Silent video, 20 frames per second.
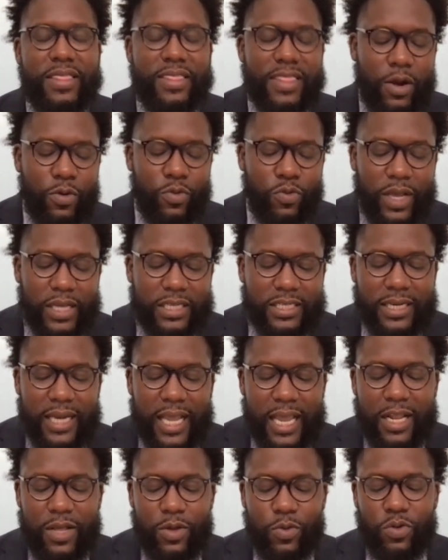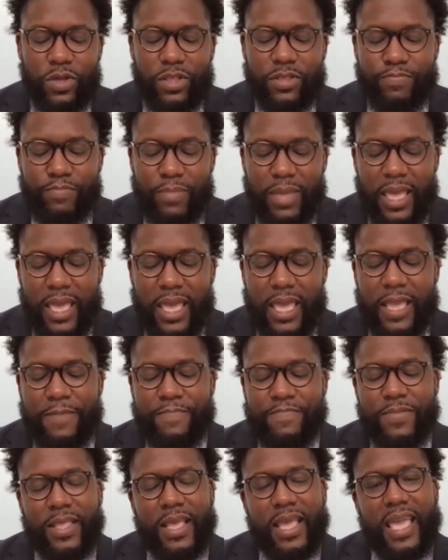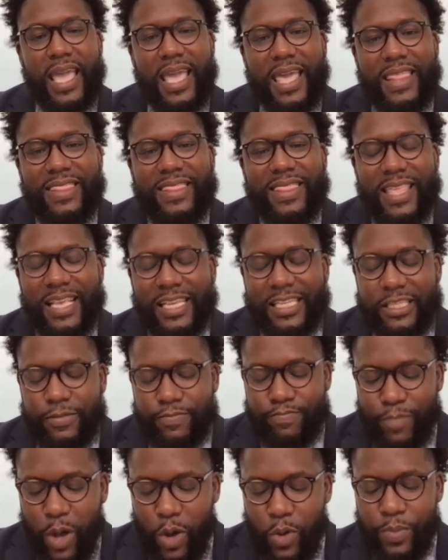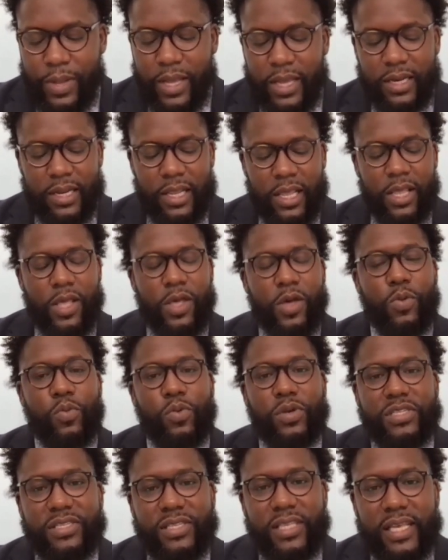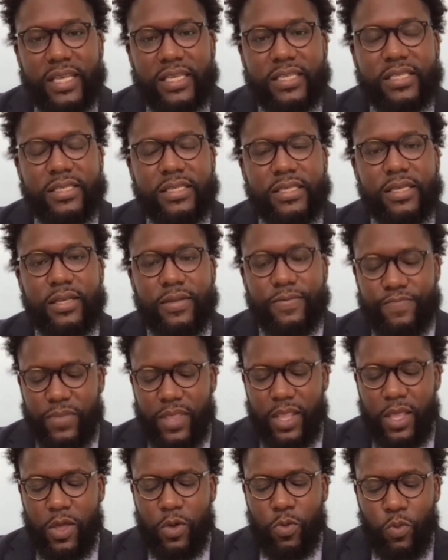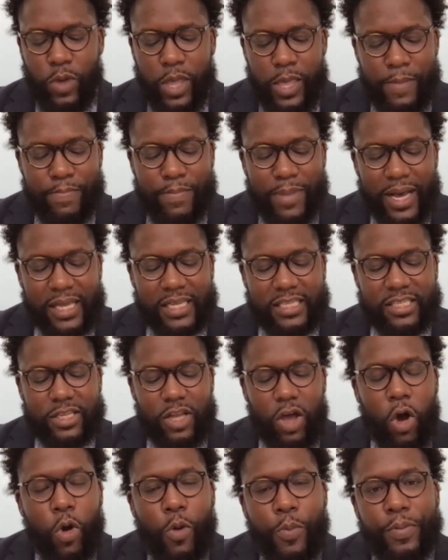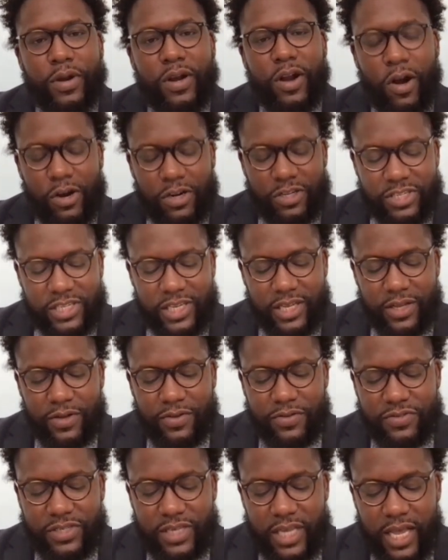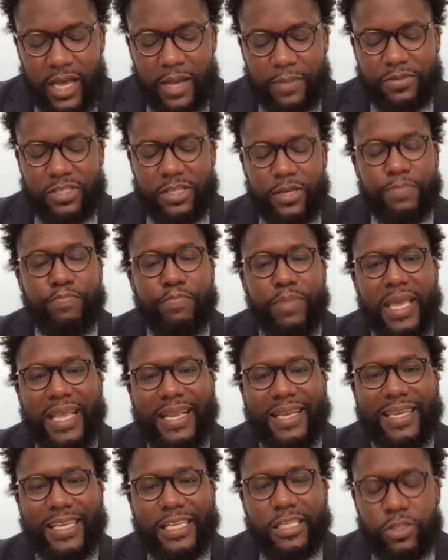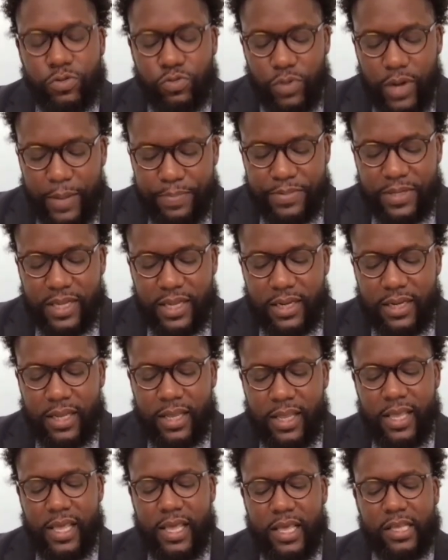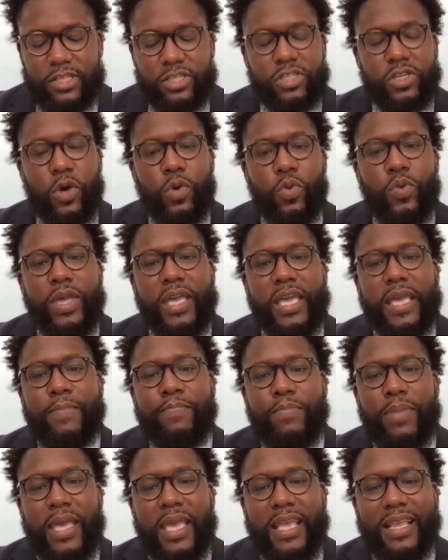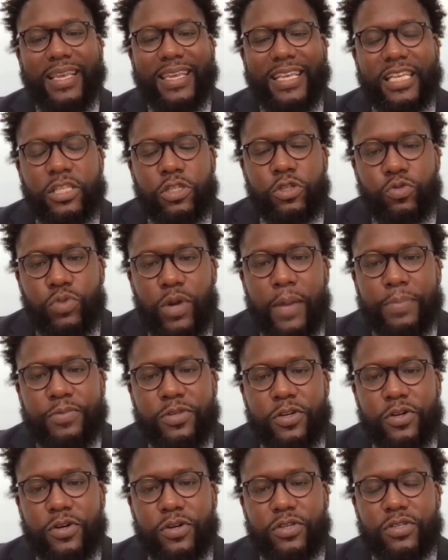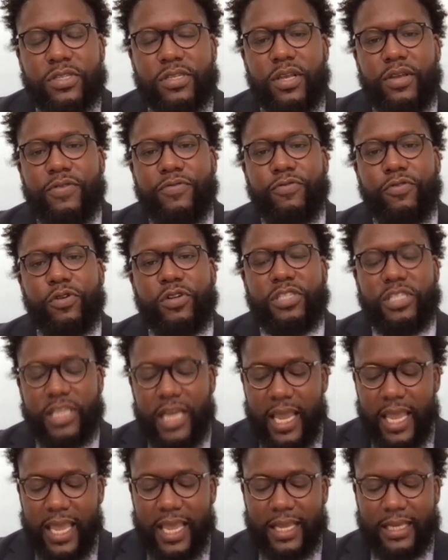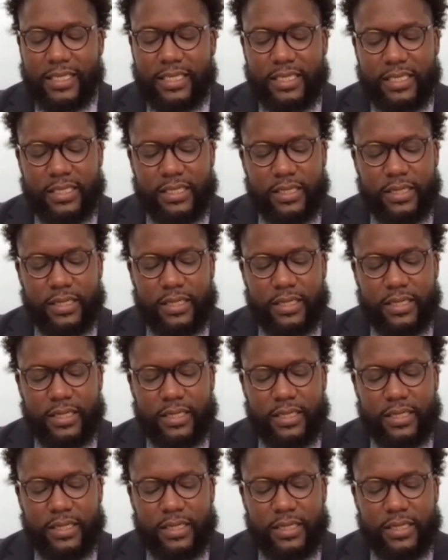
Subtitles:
that resonated with me in this moment was this: we must open ourselves up to be disrupted so we can be disruptors for change.